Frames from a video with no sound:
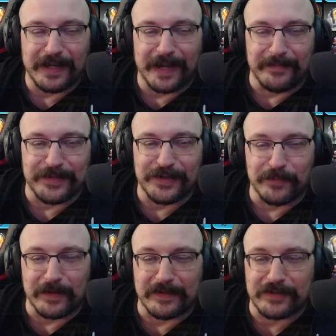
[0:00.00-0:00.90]
I'm still
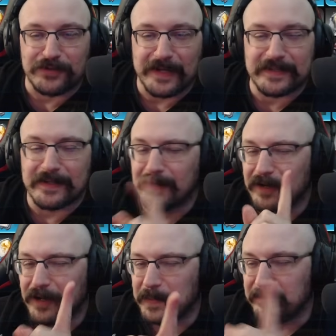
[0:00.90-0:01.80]
wearing this chest,
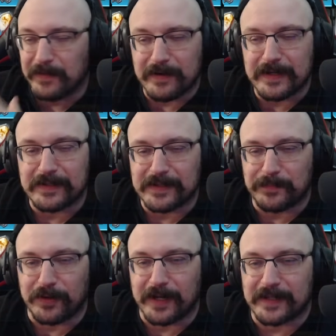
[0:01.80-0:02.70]
I'll be very
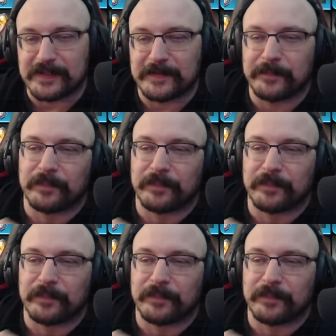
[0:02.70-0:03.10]
surprised.